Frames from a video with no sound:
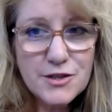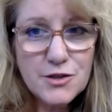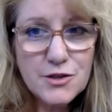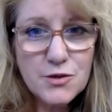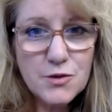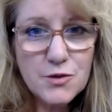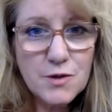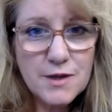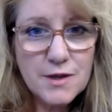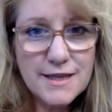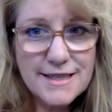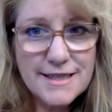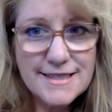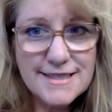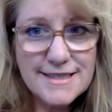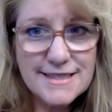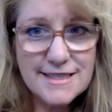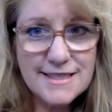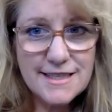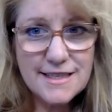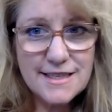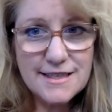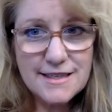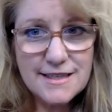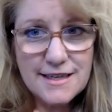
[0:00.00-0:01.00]

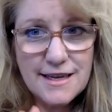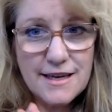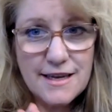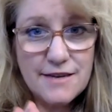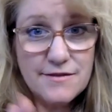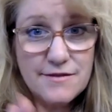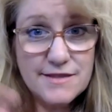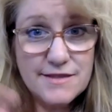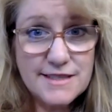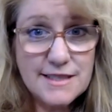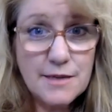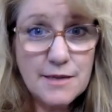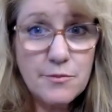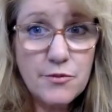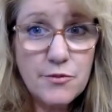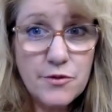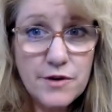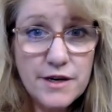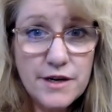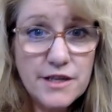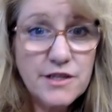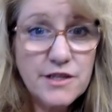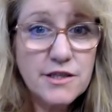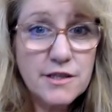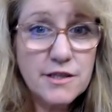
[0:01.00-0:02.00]
dualistic kind of
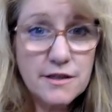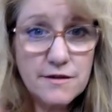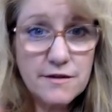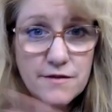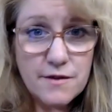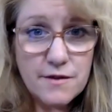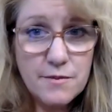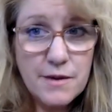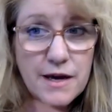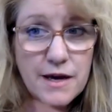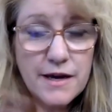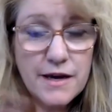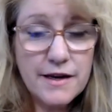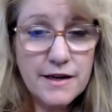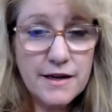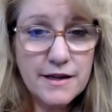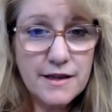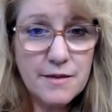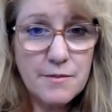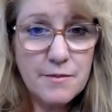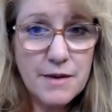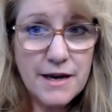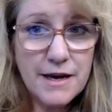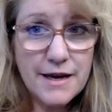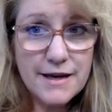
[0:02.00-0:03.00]
separation of the body and the
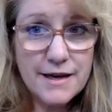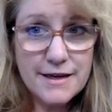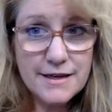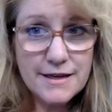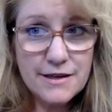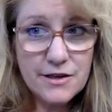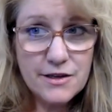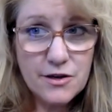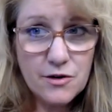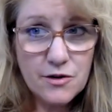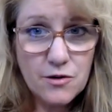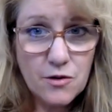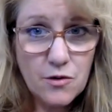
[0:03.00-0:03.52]
mind, and they're